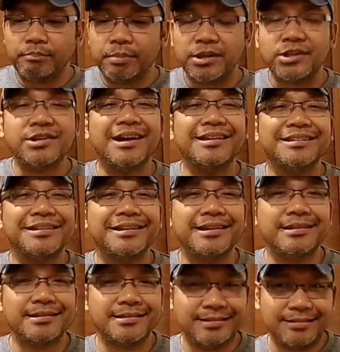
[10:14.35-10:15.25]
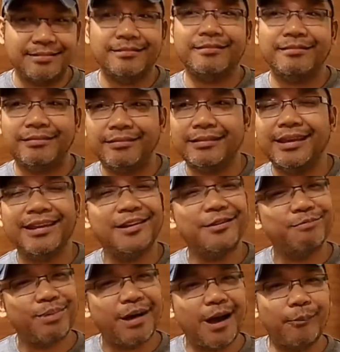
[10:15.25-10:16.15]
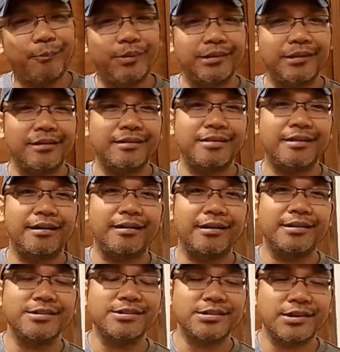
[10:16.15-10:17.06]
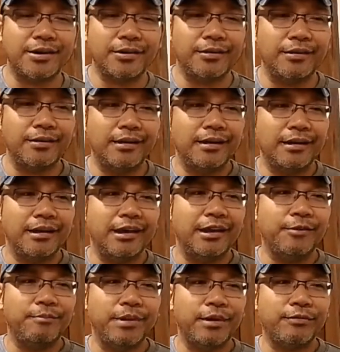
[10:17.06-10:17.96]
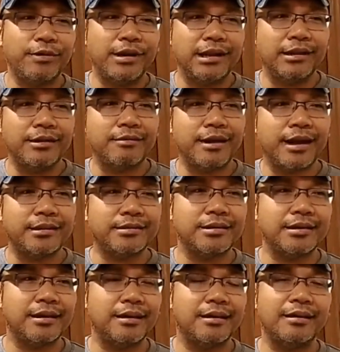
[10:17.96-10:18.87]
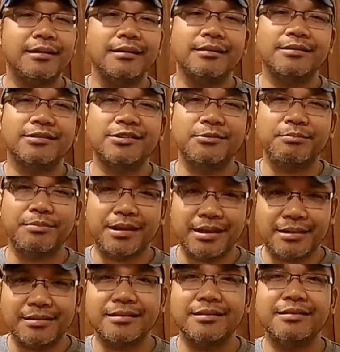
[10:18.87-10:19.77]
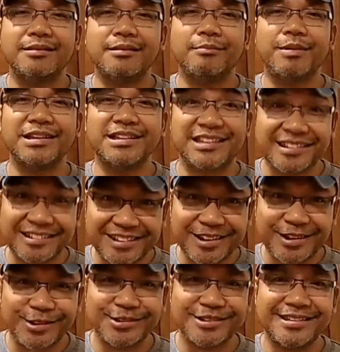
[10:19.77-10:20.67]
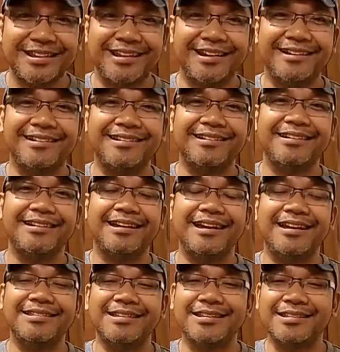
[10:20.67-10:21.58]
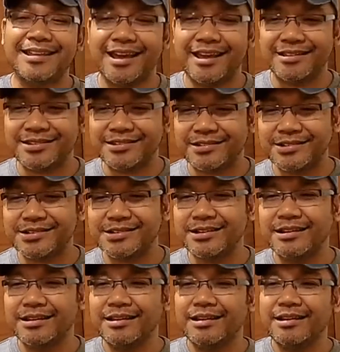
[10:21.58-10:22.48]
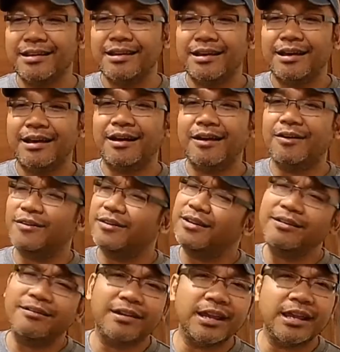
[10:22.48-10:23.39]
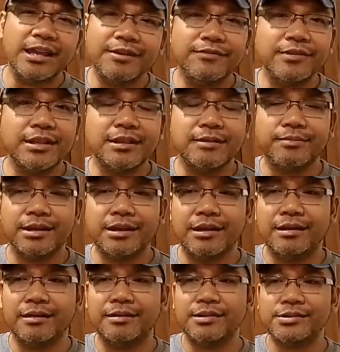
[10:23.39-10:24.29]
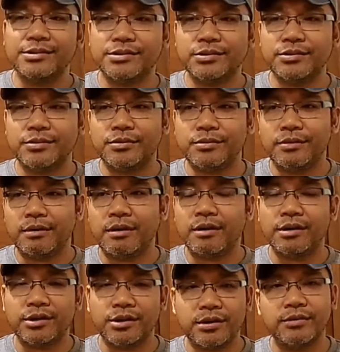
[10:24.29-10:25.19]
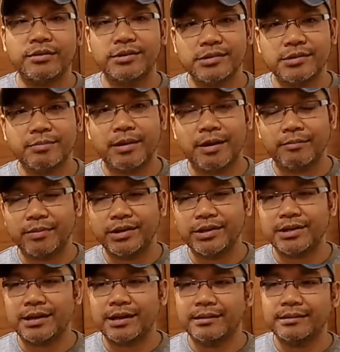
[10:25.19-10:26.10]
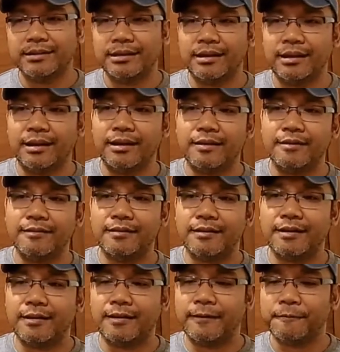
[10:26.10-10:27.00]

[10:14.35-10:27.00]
bachata is getting popular there, and so it'd be really great to meet the bachateros there and the dancers, or even the beginners who are curious about bachata. And